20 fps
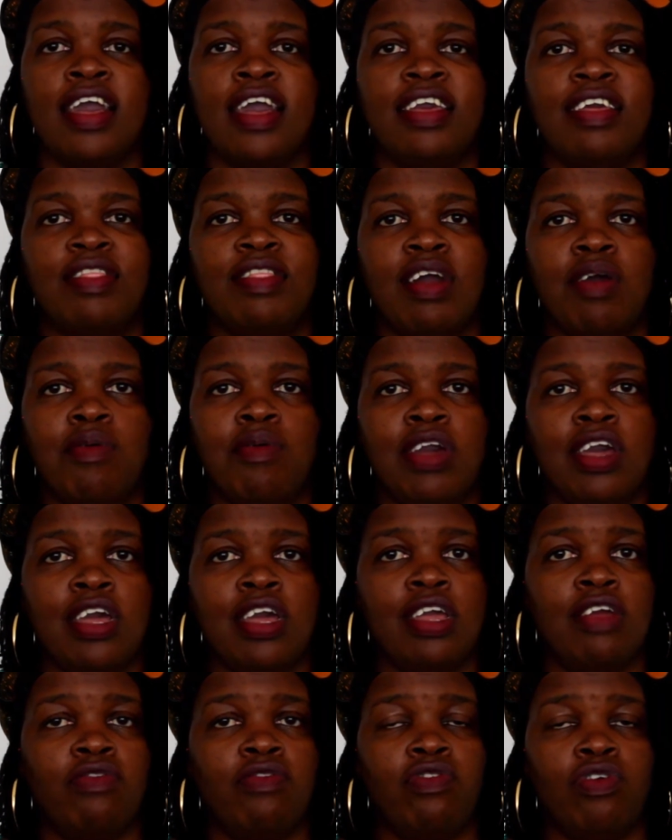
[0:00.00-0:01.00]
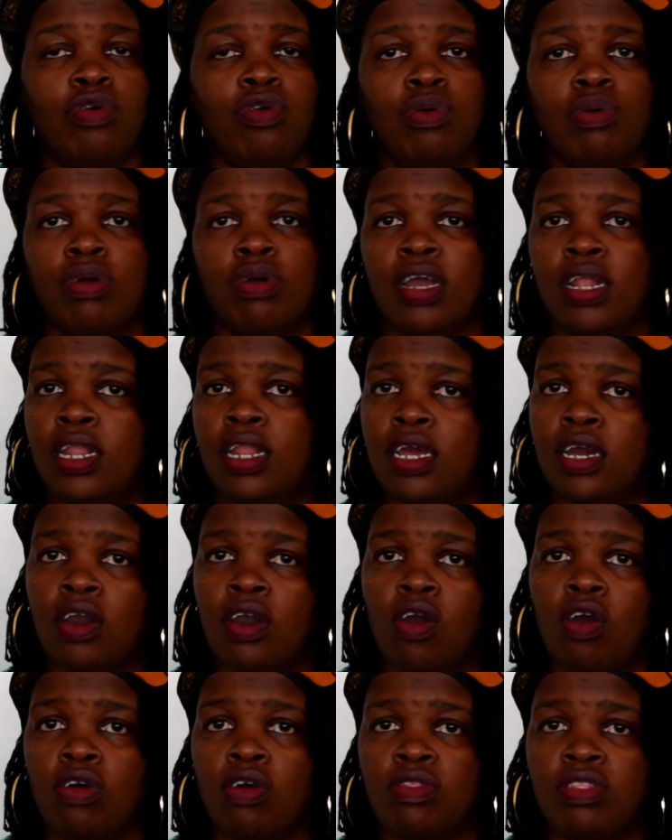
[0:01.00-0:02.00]
Either way, if you
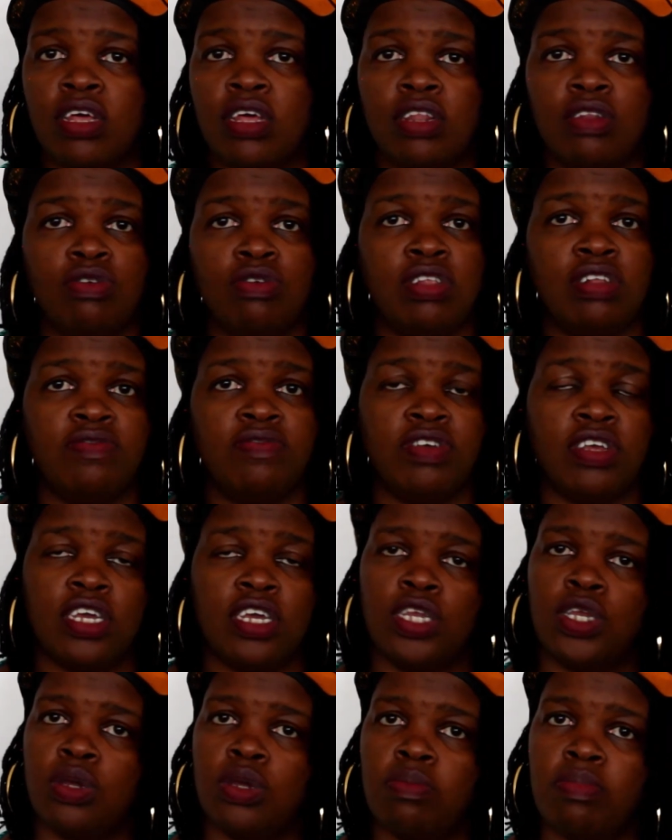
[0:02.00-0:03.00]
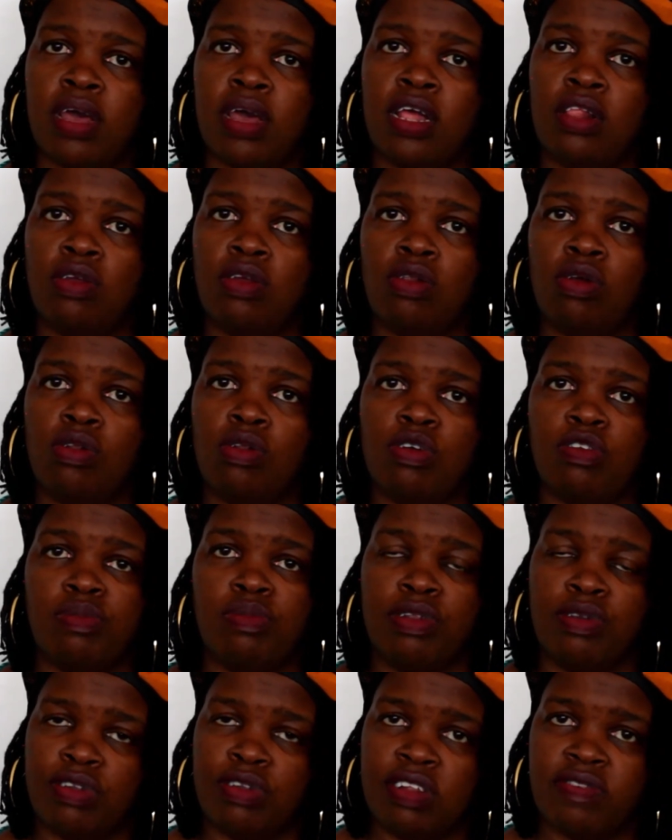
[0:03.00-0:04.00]
click on the notification bell, you'll always
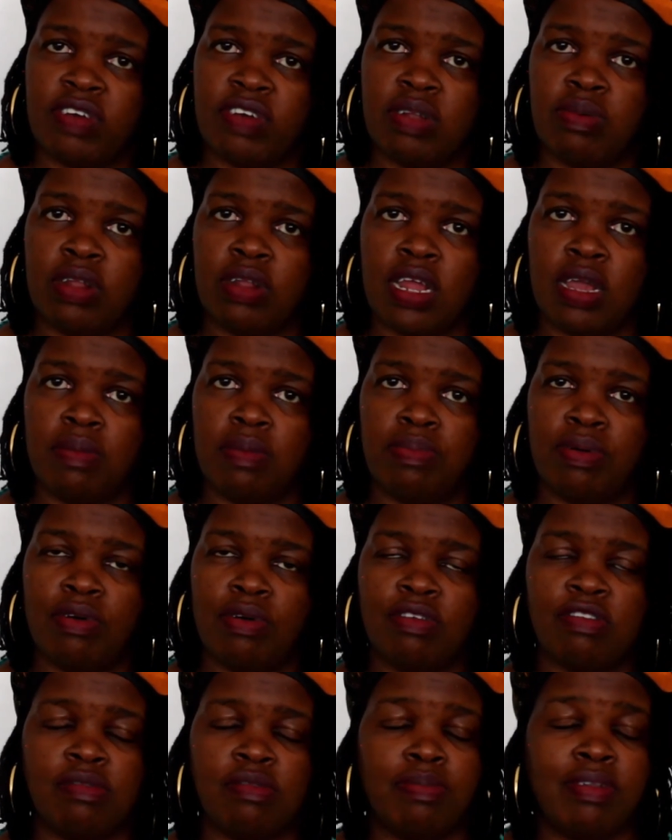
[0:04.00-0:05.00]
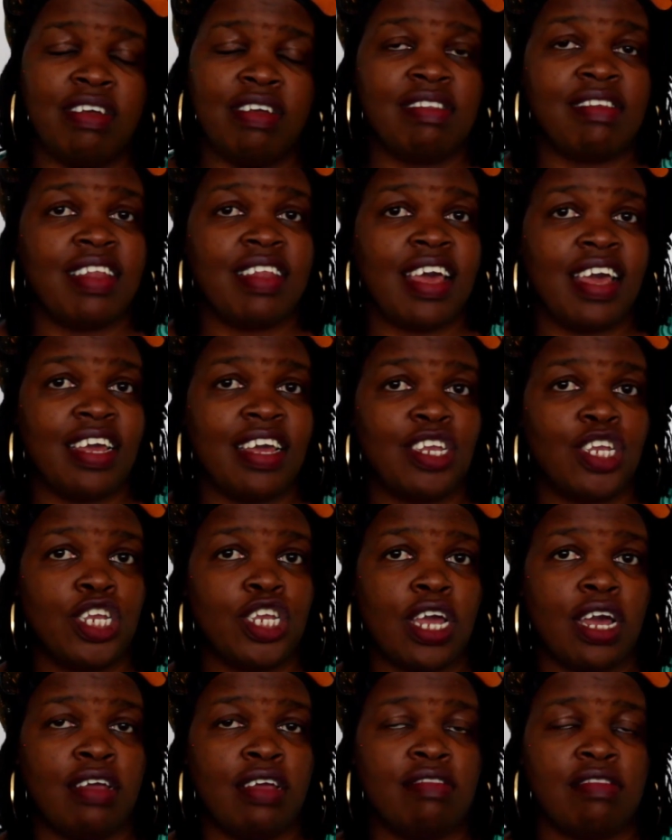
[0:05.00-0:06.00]
be notified when I post. Please like,
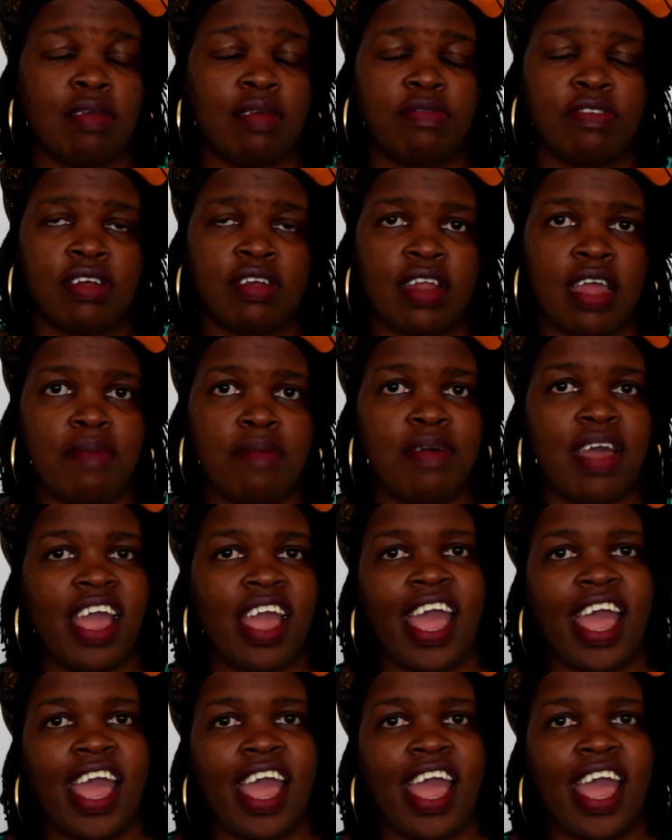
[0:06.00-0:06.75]
share, and subscribe.